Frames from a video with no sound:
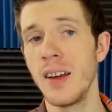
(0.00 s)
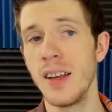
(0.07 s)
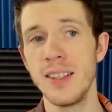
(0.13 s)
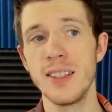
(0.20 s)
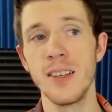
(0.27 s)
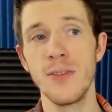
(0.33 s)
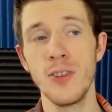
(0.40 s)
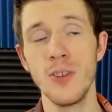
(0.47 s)

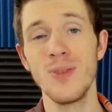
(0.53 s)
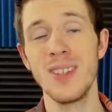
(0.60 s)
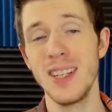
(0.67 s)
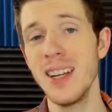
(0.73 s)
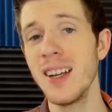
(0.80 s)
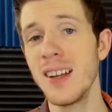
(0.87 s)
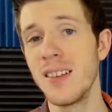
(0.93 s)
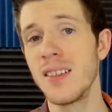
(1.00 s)
is if you
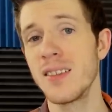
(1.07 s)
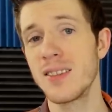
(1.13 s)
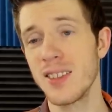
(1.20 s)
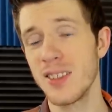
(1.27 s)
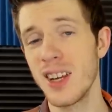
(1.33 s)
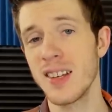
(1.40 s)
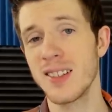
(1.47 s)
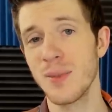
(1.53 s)
did
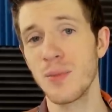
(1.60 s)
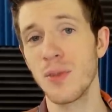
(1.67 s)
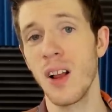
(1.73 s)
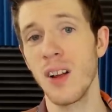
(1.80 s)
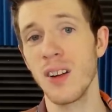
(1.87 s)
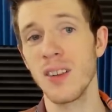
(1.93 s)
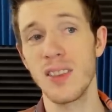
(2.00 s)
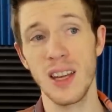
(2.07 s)
suggest a
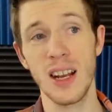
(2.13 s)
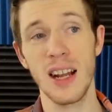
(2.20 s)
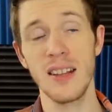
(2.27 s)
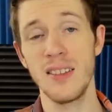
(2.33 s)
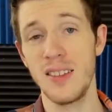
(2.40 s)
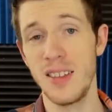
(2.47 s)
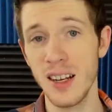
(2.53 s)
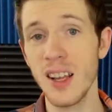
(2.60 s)
brawler that I
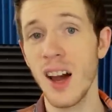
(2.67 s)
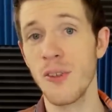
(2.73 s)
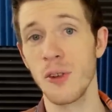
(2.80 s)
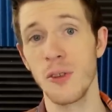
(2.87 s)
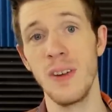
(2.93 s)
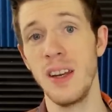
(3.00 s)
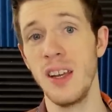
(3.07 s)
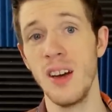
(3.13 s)
did
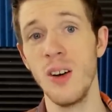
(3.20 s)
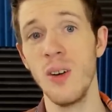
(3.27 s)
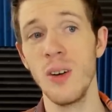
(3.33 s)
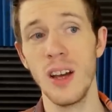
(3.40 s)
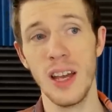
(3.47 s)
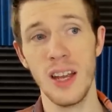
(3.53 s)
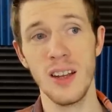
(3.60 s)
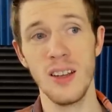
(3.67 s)
cover video
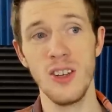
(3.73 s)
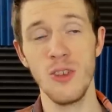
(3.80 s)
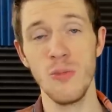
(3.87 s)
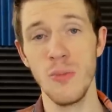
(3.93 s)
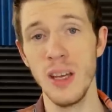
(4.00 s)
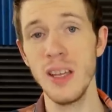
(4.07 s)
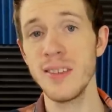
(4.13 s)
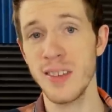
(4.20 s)
and you
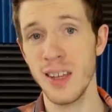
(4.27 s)
missed